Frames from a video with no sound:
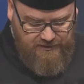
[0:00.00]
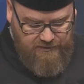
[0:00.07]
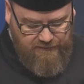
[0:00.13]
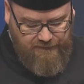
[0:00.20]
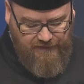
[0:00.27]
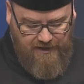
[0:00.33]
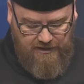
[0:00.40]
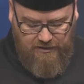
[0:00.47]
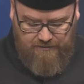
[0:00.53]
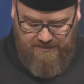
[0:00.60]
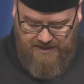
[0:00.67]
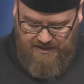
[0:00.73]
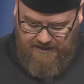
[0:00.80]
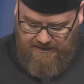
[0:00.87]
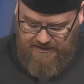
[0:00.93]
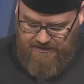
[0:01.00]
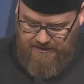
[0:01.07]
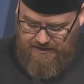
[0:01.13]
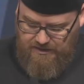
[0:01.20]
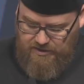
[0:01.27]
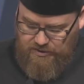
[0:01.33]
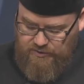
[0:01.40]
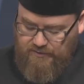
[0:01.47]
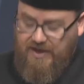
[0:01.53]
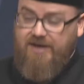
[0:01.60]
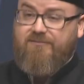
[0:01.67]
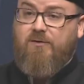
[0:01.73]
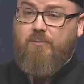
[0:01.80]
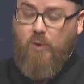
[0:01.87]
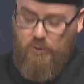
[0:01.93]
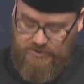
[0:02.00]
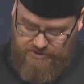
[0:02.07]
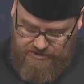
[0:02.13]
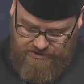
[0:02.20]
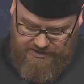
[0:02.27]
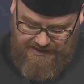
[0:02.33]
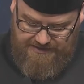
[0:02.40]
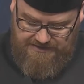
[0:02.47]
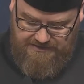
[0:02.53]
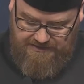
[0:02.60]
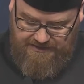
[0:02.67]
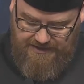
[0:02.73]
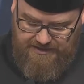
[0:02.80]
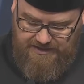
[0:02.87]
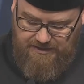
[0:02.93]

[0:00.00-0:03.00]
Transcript: to follow me, to have a most gentle and